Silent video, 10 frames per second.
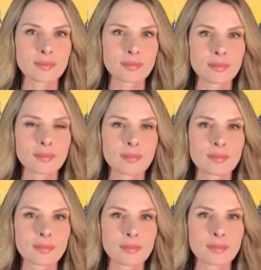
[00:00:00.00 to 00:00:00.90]

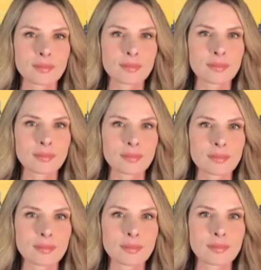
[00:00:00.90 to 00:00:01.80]

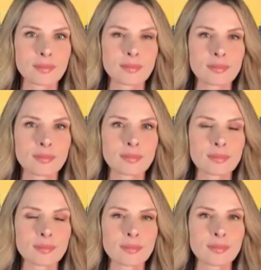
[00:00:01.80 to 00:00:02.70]

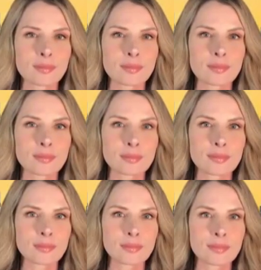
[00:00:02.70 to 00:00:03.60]

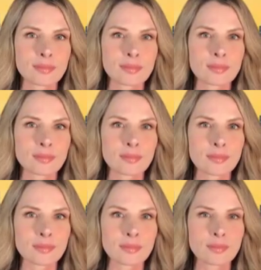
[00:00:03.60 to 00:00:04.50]

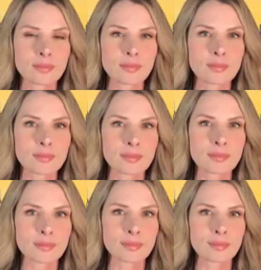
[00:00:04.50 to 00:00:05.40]

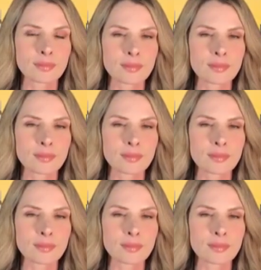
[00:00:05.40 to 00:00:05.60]
(silent)